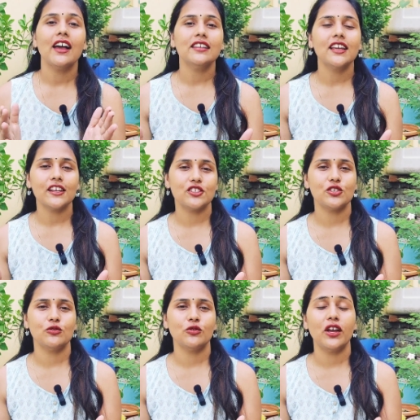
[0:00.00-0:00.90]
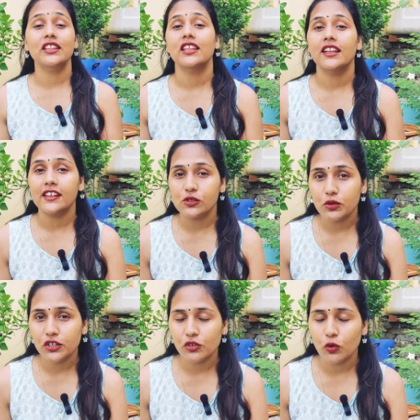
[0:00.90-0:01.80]
I'll catch you in the next
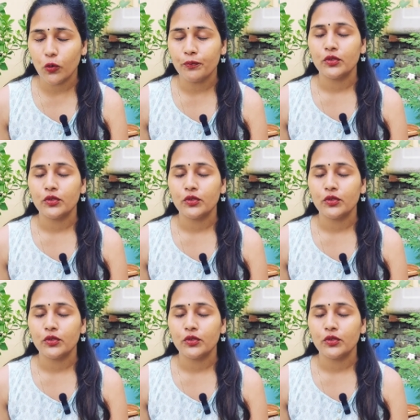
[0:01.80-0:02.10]
video